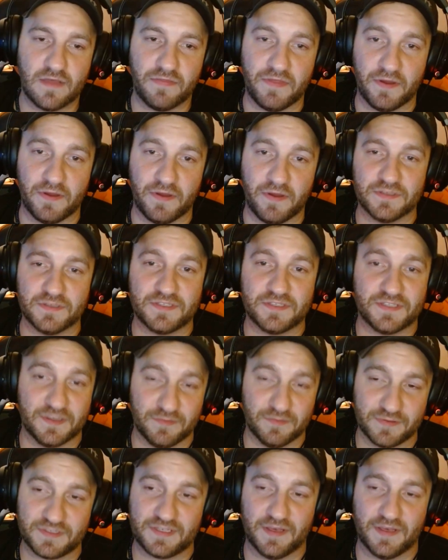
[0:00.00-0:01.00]
There
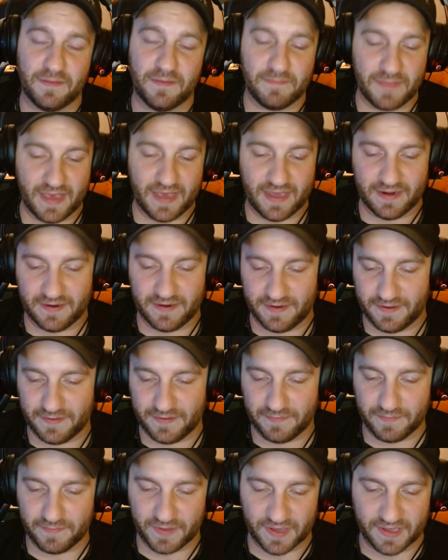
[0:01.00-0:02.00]
was something bad in it,
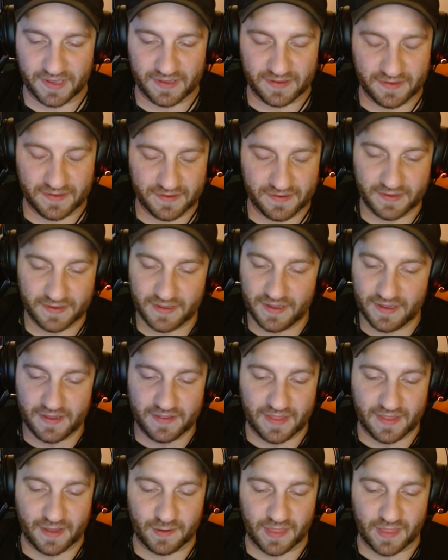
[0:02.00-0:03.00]

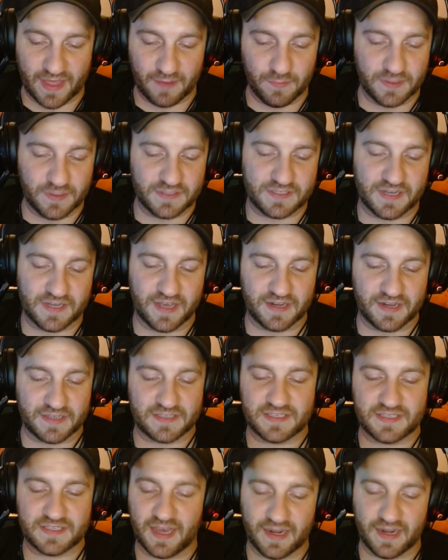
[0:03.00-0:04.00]
but that one's not
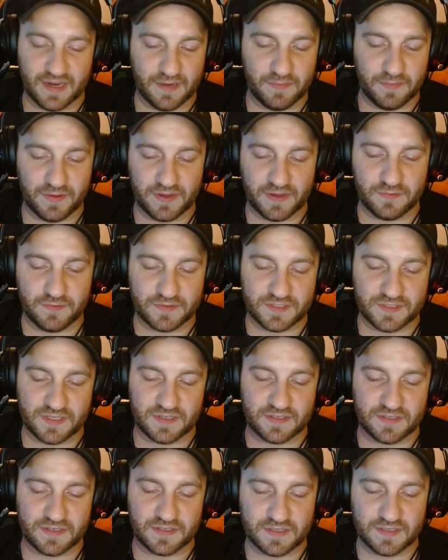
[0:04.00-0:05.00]
exciting. But it
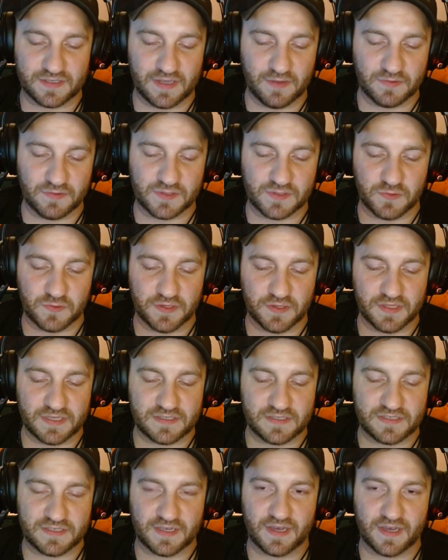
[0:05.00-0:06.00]
was really
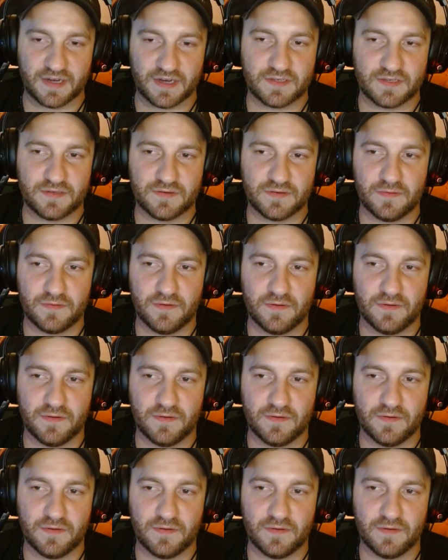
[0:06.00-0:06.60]
sucked.